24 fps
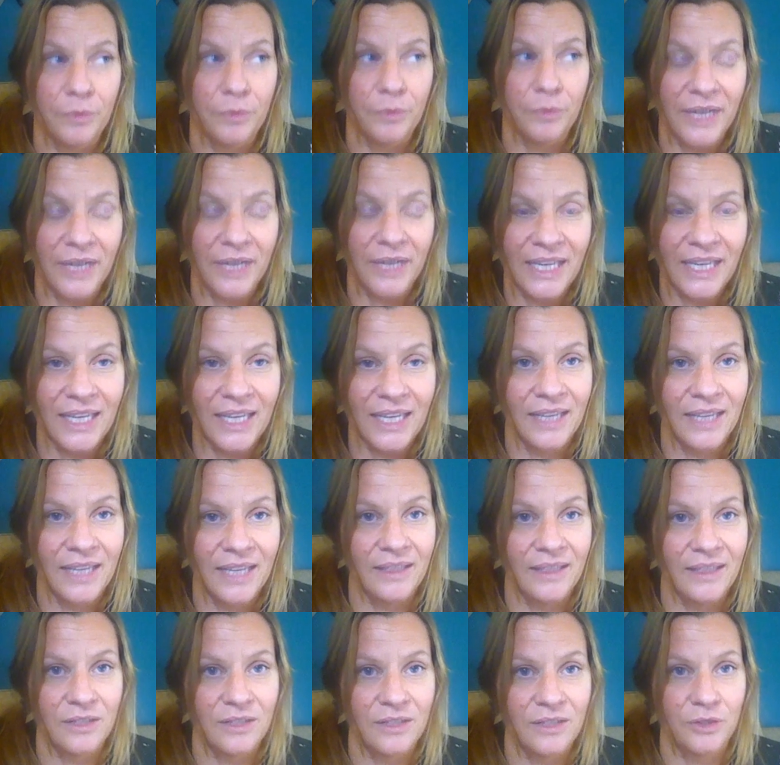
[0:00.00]
bringing
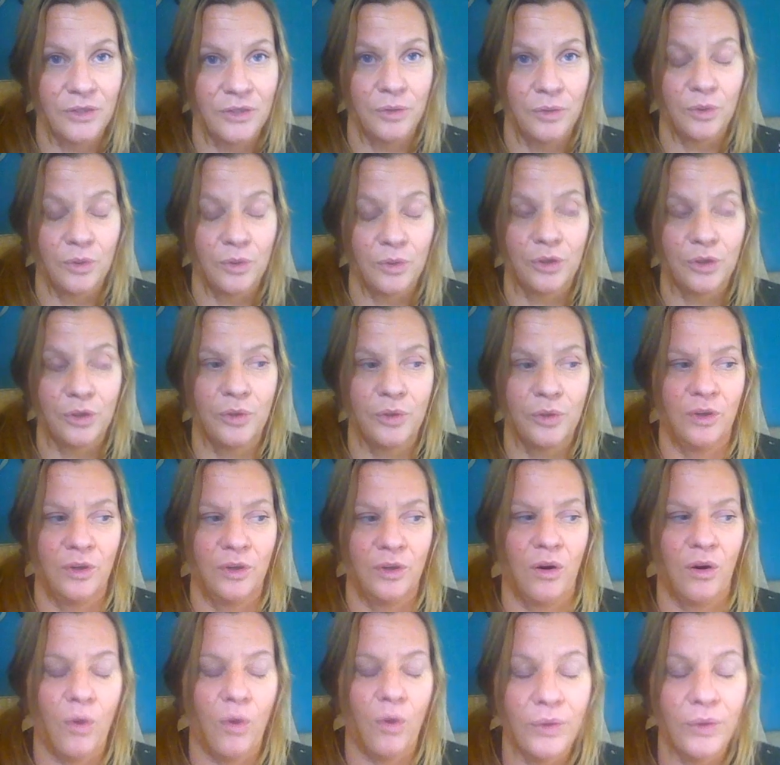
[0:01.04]
in this new world,
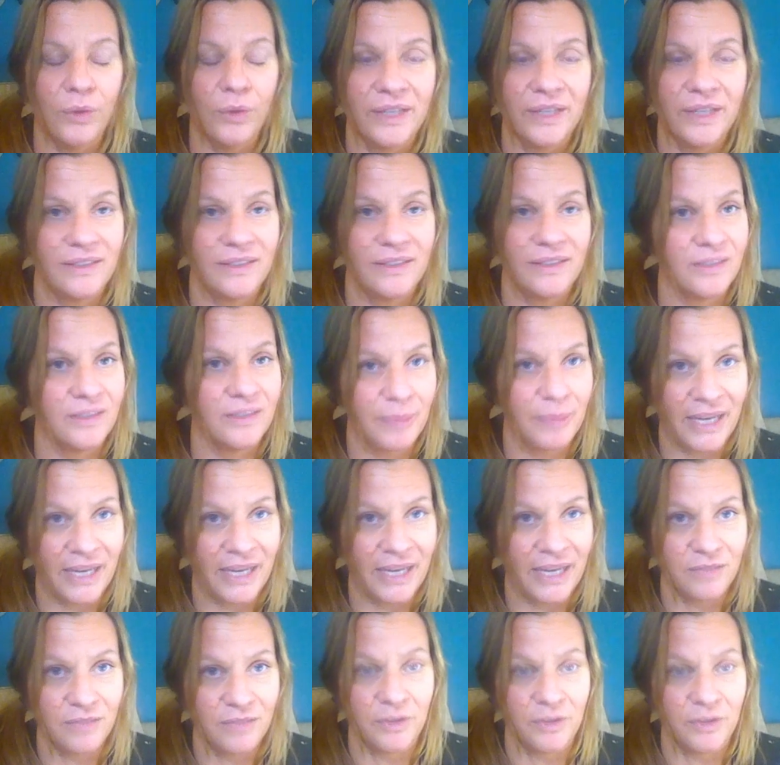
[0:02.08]
who are holding the
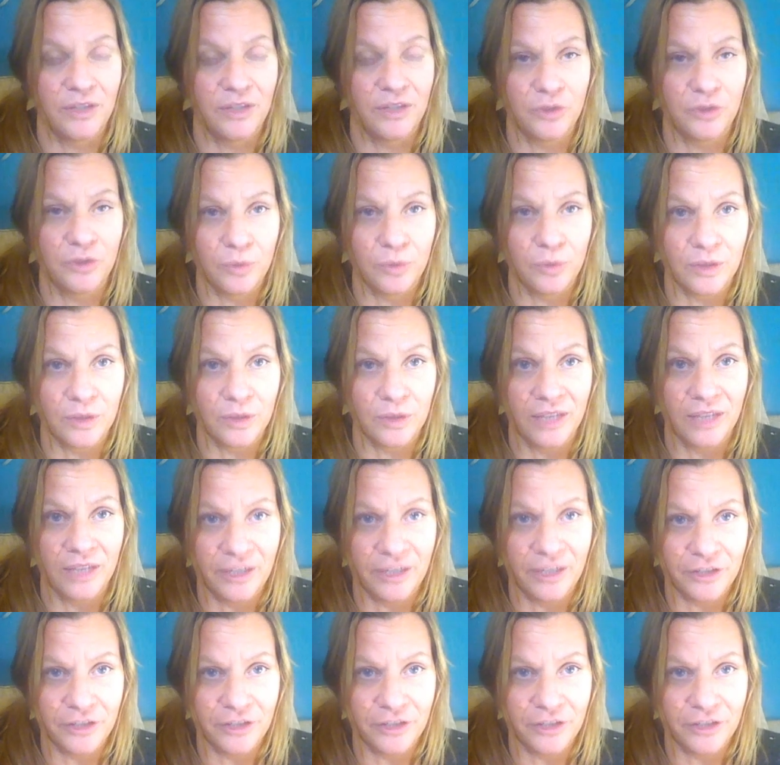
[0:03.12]
space for this new world